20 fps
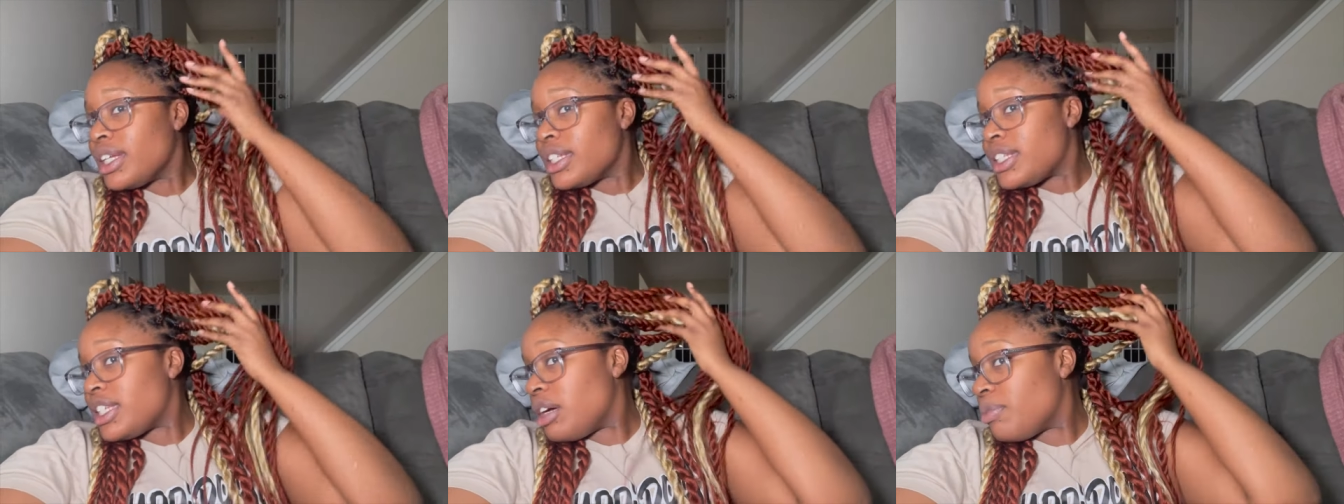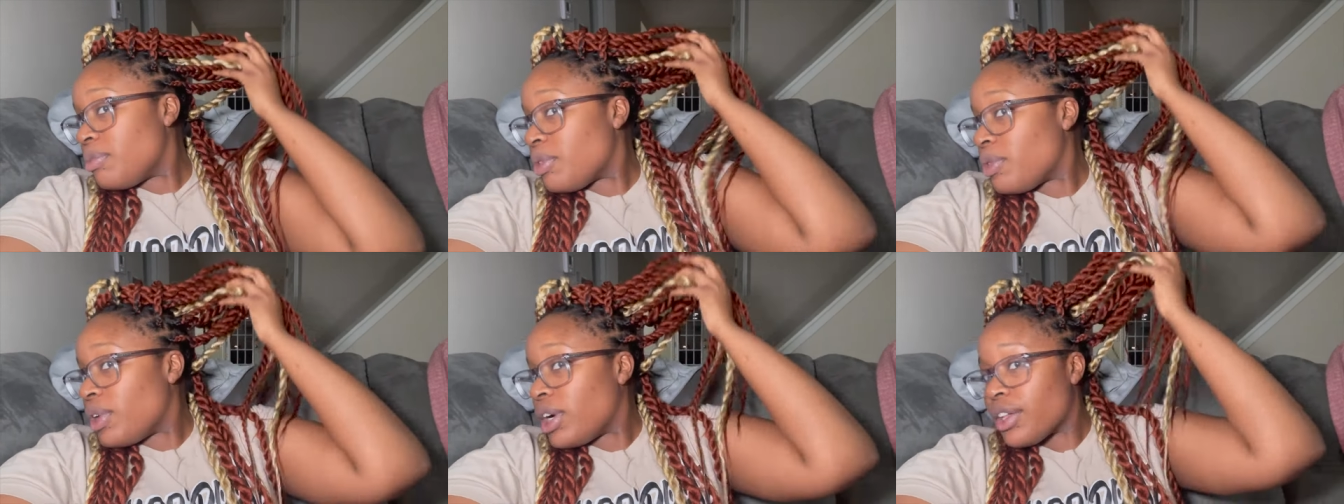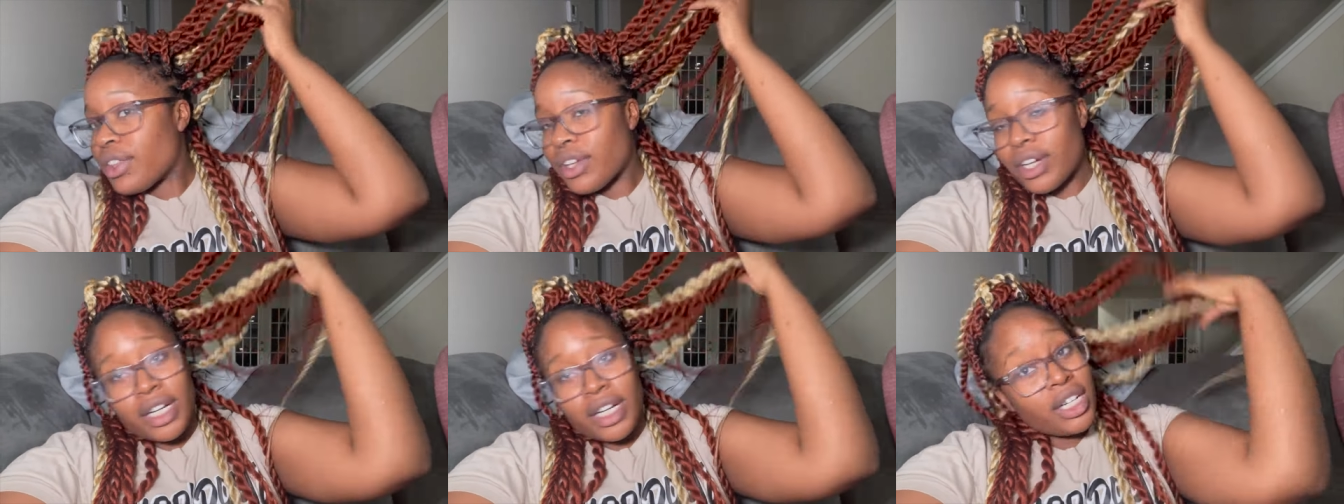Tell me what
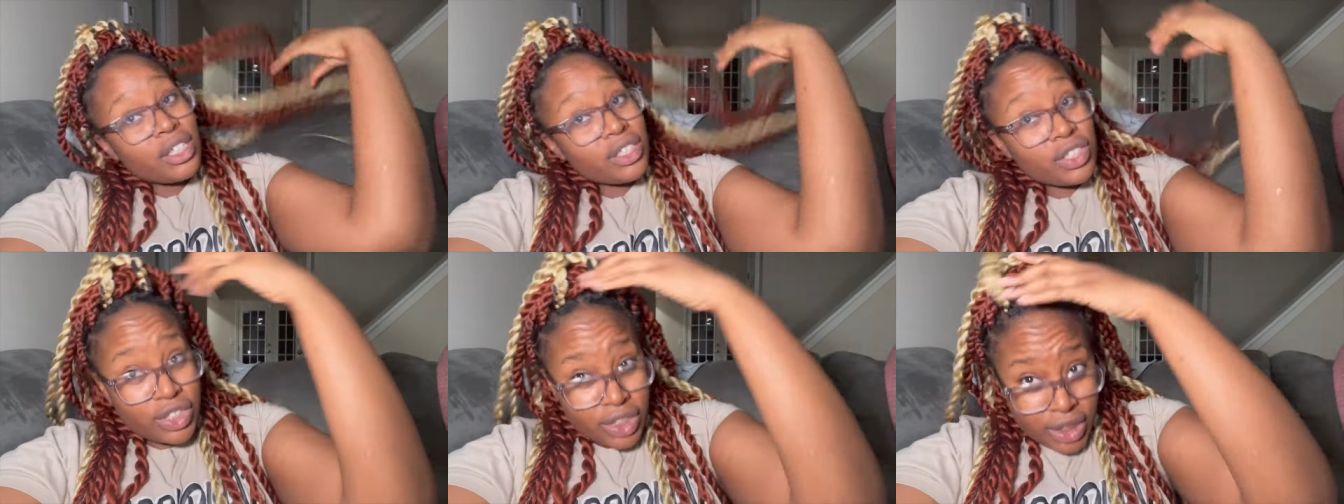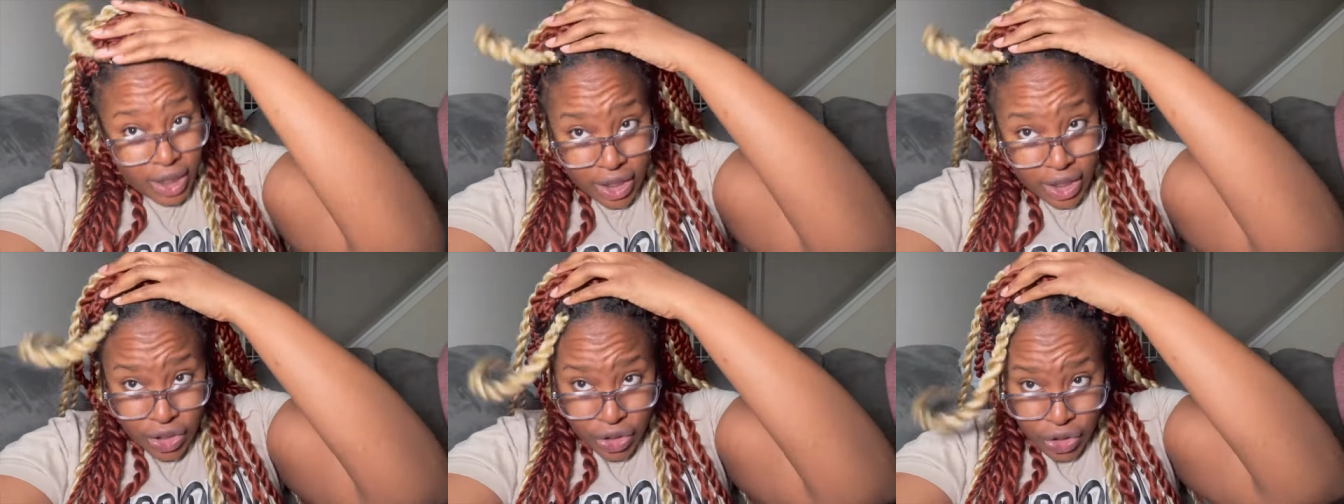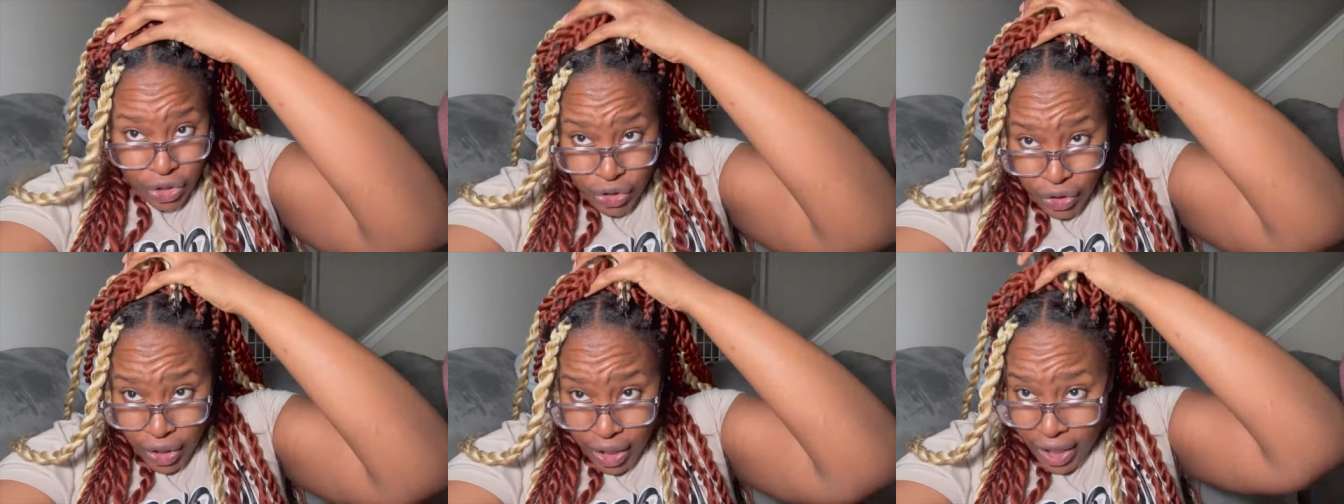other colors I should
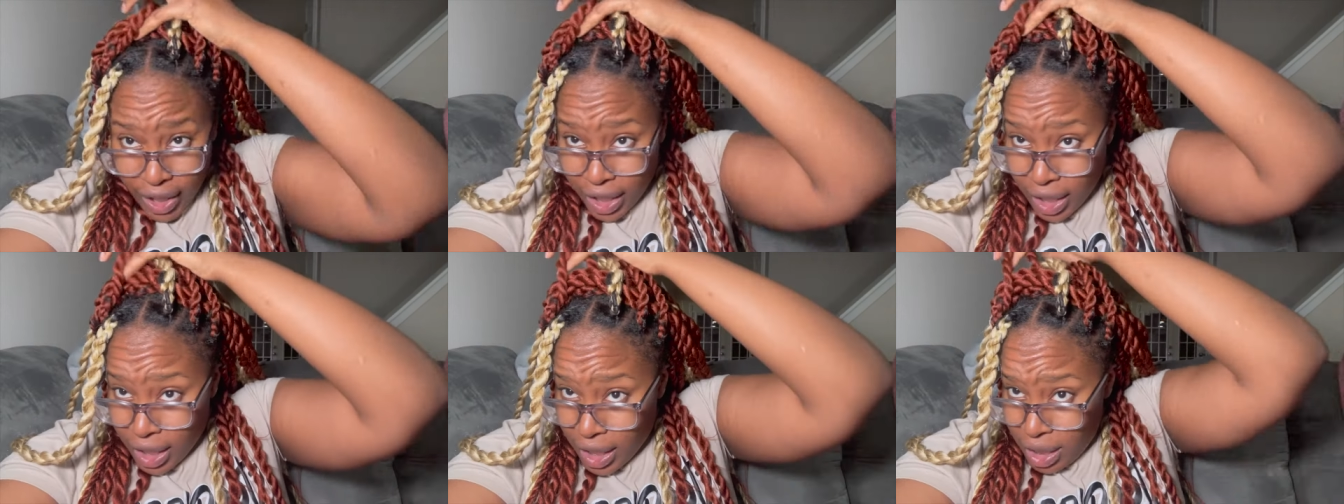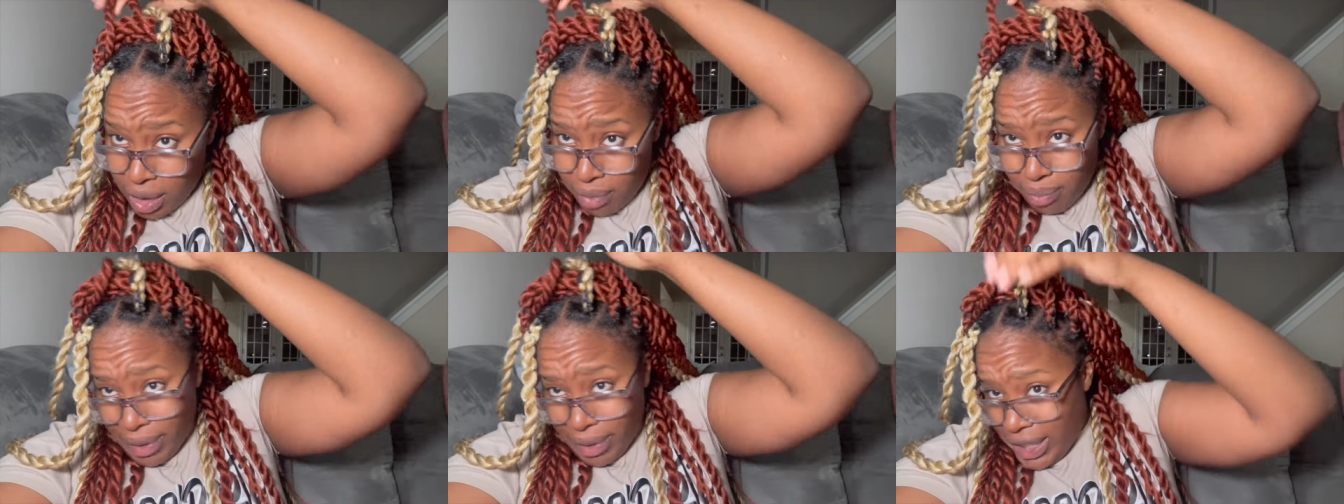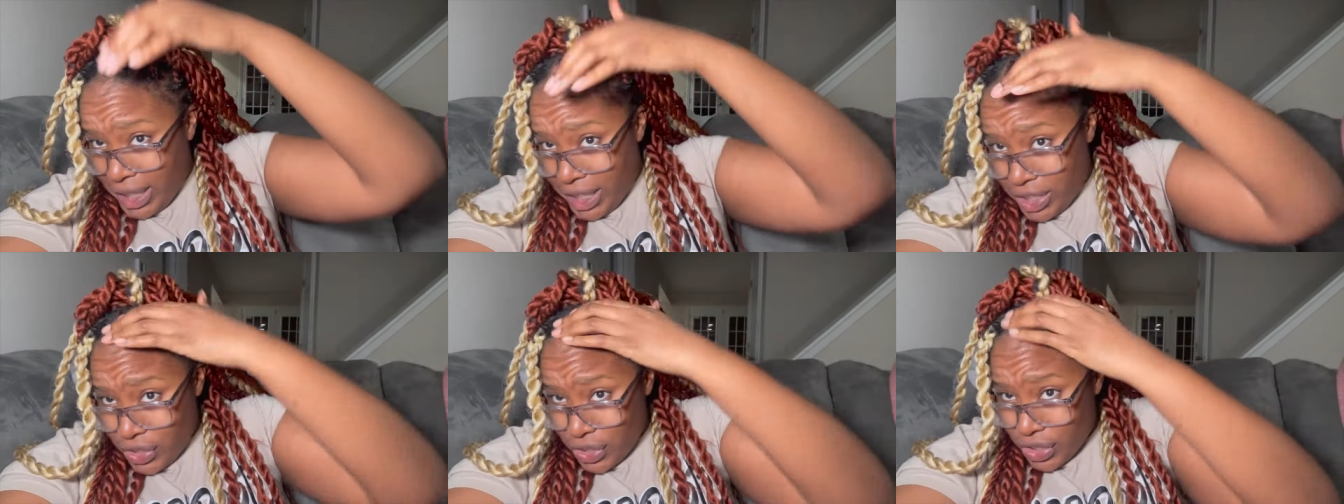try. My
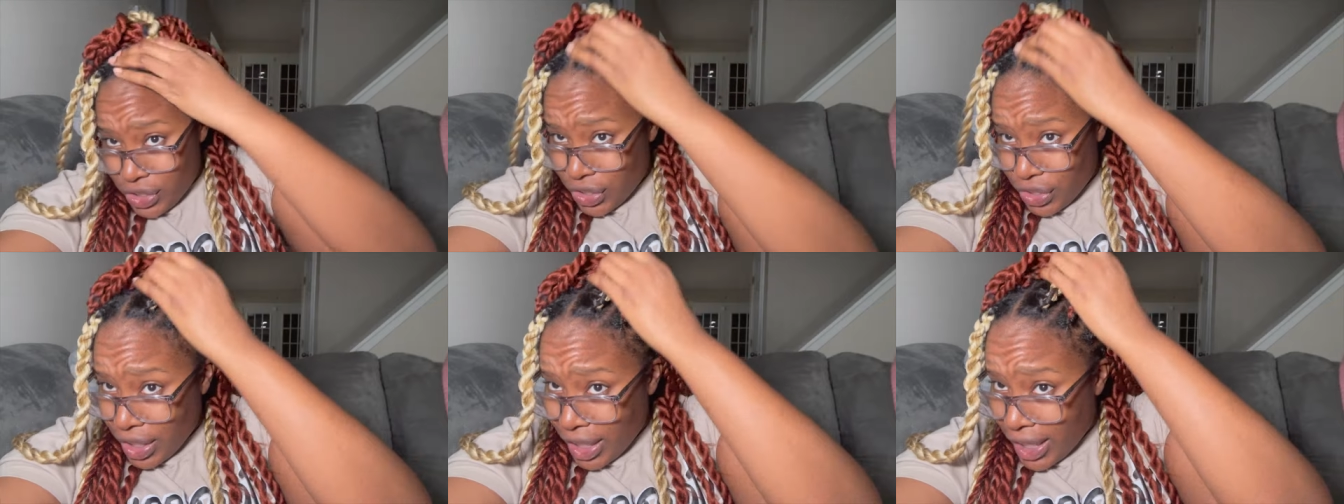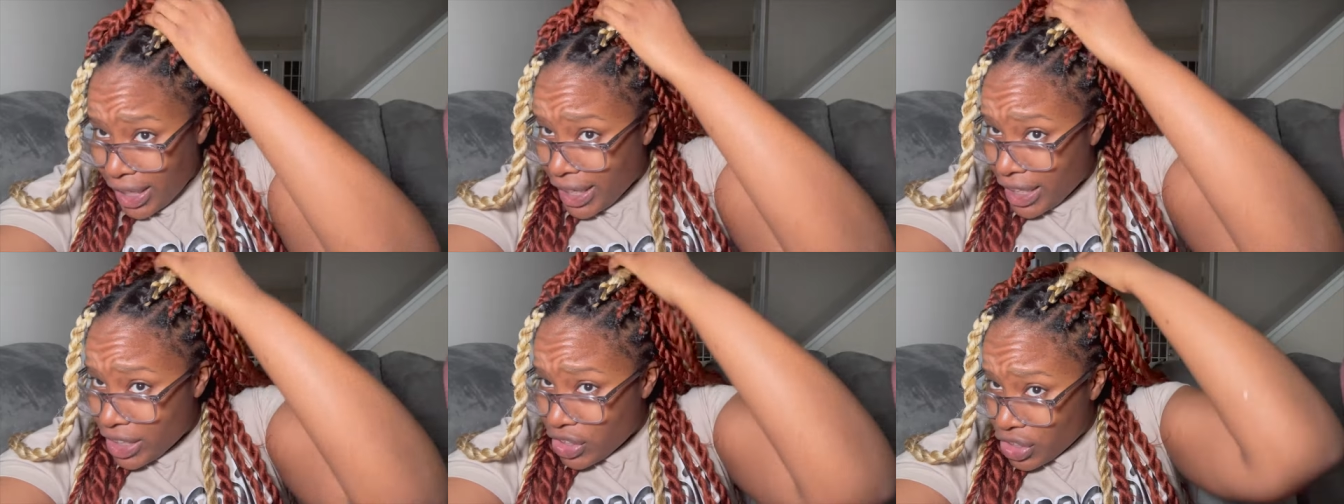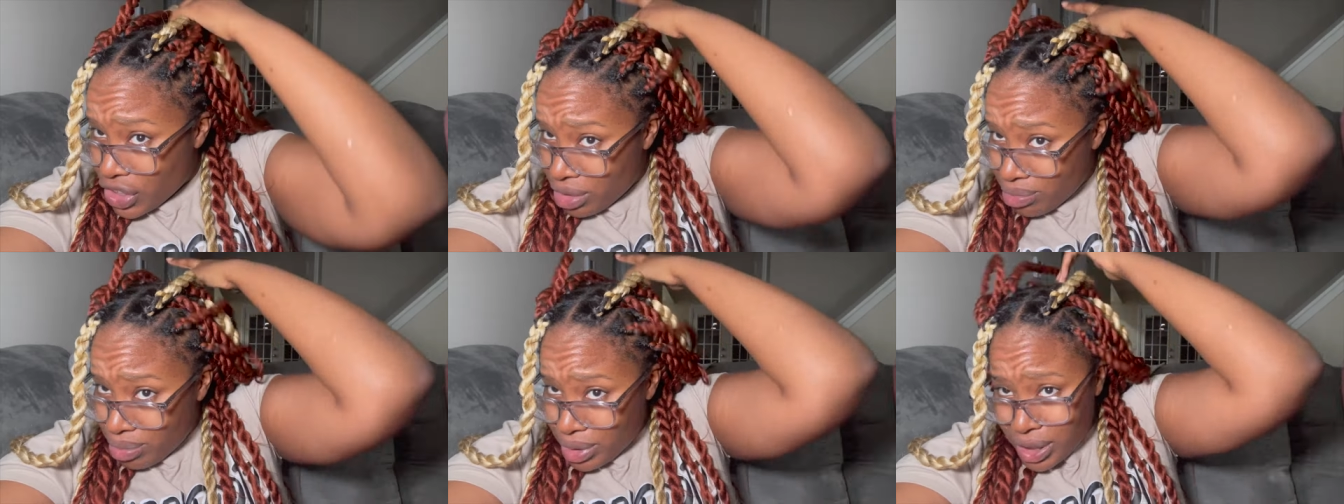edges are not
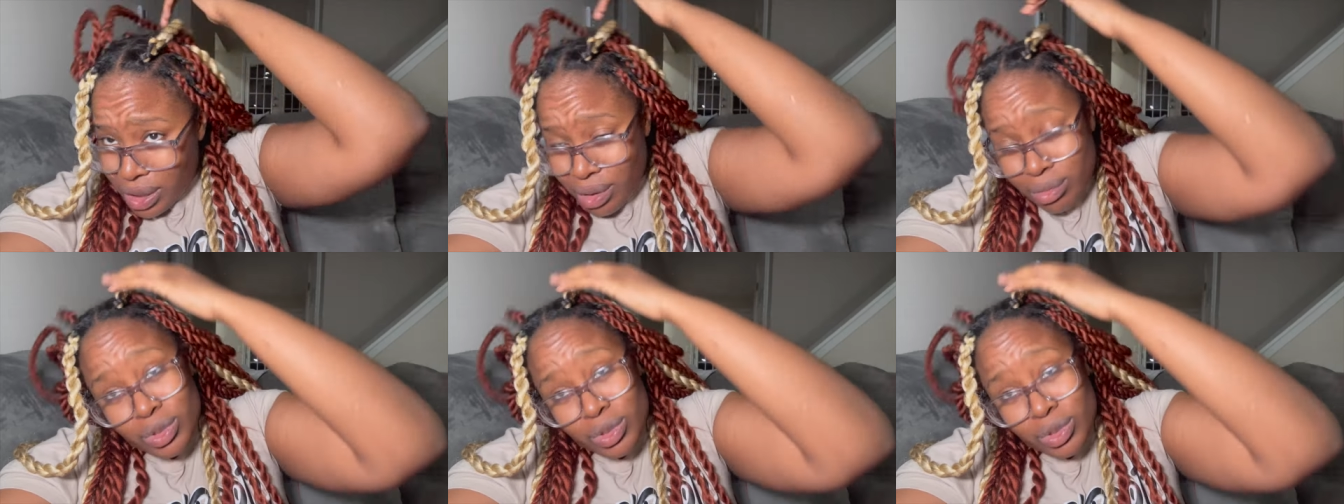edging, but don't